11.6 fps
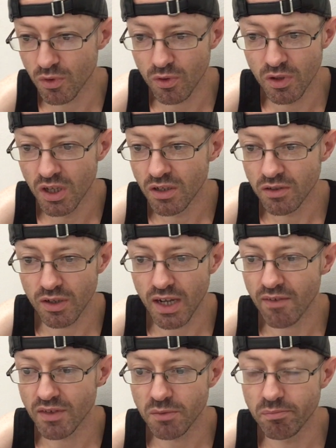or not
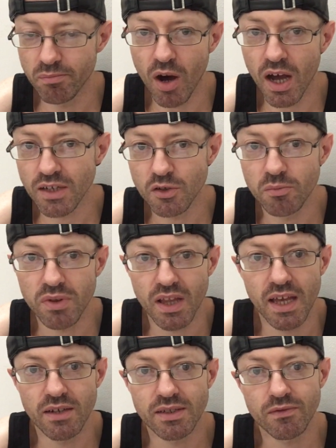having to buy a new
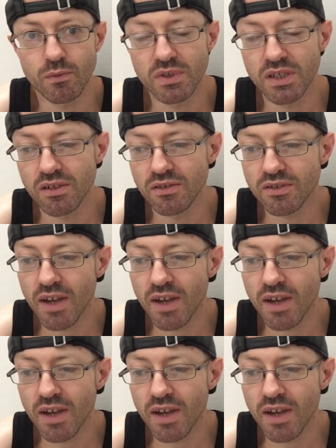plan or something ridiculous.